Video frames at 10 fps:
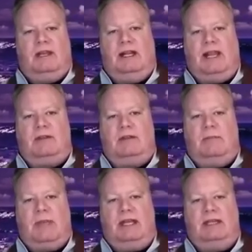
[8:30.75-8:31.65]
and allow
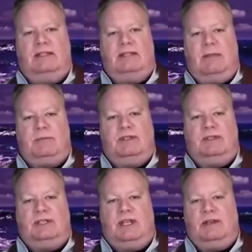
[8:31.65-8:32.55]
your mind to stop the
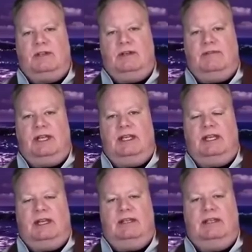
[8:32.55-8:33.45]
sensation of
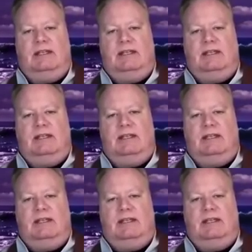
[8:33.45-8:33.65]
thinking.